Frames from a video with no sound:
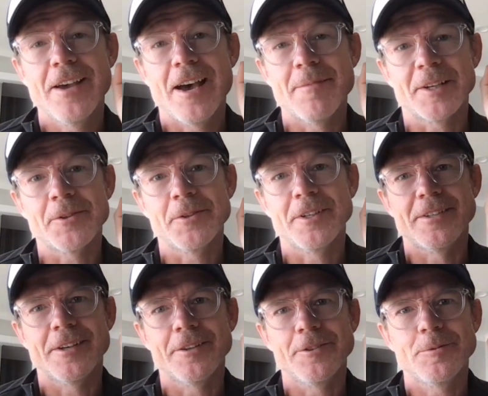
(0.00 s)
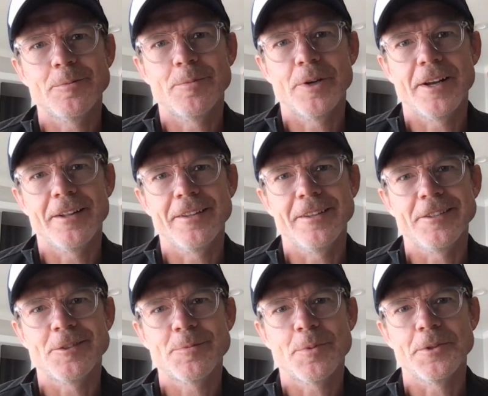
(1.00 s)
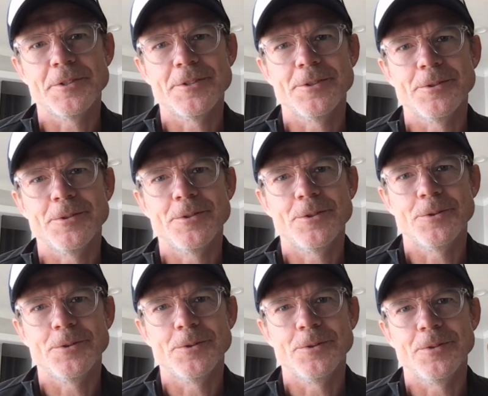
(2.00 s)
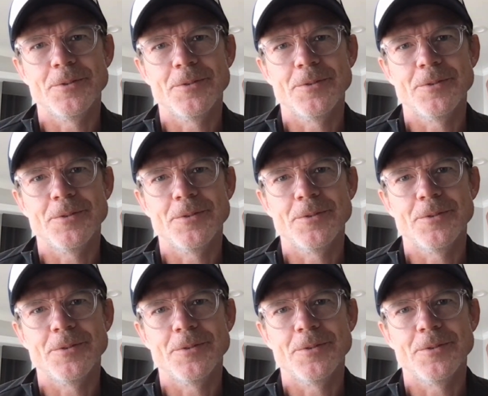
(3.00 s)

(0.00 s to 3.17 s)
I'm not going to tell you, but I'll at least point you to